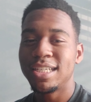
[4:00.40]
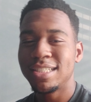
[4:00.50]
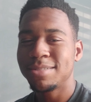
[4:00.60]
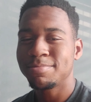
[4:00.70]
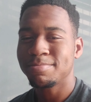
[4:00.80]

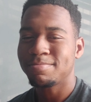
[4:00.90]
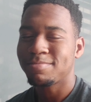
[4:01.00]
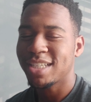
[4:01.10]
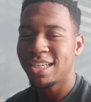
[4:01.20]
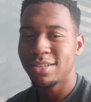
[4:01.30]
can
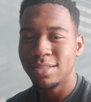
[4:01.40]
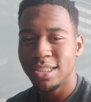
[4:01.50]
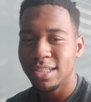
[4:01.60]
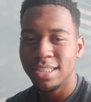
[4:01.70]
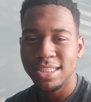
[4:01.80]

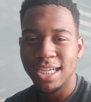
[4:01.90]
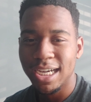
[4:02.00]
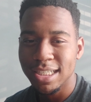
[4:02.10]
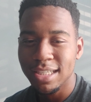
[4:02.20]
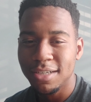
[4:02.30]
increase your
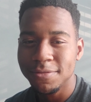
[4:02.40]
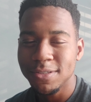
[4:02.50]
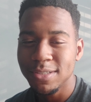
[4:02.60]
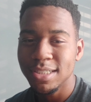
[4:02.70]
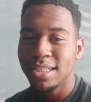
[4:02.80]
anxiety
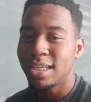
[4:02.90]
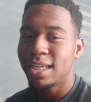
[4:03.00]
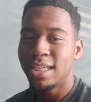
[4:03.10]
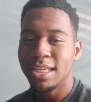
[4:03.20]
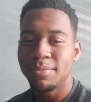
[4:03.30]
levels.
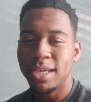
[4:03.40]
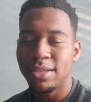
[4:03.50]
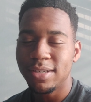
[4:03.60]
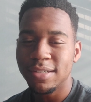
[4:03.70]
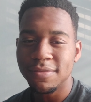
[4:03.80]
It can
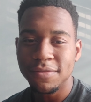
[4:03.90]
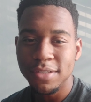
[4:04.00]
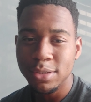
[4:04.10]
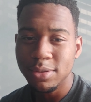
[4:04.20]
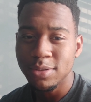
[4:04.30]
make you
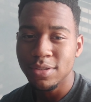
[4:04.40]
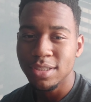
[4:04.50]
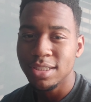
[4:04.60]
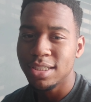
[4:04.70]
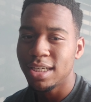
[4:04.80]

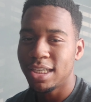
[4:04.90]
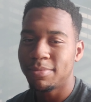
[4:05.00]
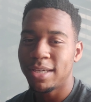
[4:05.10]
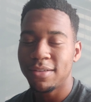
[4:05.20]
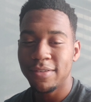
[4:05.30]
confused. It
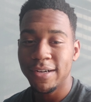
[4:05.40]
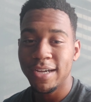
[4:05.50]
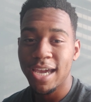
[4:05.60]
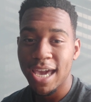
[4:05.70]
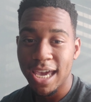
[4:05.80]
can make you
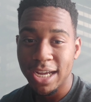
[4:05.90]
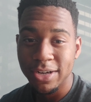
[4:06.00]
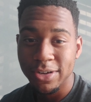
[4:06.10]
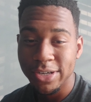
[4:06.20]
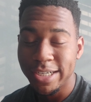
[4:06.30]
very
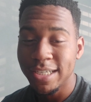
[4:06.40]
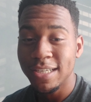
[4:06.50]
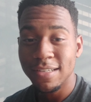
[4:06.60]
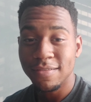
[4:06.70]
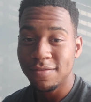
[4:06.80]
angry.
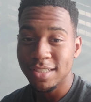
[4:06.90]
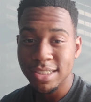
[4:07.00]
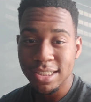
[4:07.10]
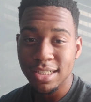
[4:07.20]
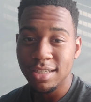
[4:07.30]

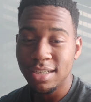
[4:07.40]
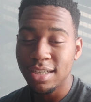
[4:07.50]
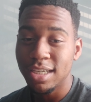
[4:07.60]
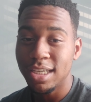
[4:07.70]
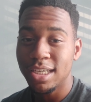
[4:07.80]

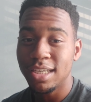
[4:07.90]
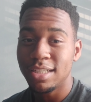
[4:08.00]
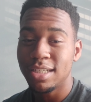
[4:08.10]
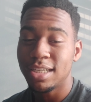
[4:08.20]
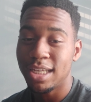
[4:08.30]
Physically, it
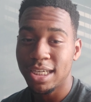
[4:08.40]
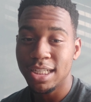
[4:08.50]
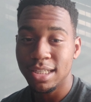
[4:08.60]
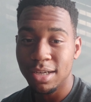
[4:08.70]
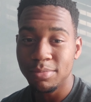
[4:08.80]
can
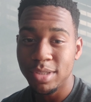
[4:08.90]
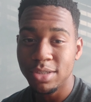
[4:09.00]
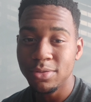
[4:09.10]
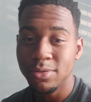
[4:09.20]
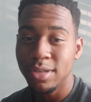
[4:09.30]
numb
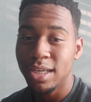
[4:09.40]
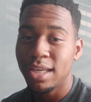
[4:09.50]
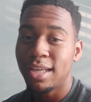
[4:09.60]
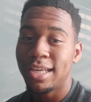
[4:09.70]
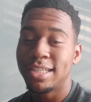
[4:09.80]
you.
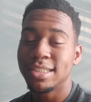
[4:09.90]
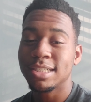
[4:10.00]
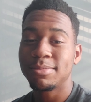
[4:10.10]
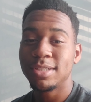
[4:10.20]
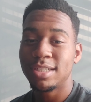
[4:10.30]
And
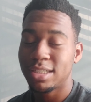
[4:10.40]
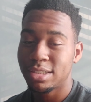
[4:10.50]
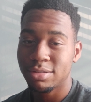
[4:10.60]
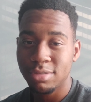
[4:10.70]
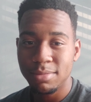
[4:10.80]
some of the
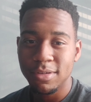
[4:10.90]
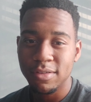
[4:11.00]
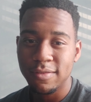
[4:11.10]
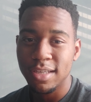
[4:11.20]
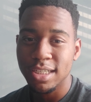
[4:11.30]
extreme
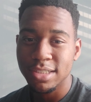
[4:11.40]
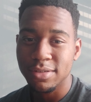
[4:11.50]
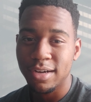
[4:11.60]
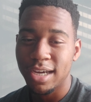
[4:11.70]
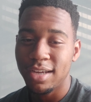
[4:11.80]
effects,
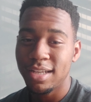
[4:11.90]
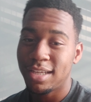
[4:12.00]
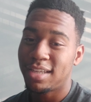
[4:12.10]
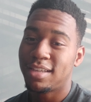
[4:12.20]
right?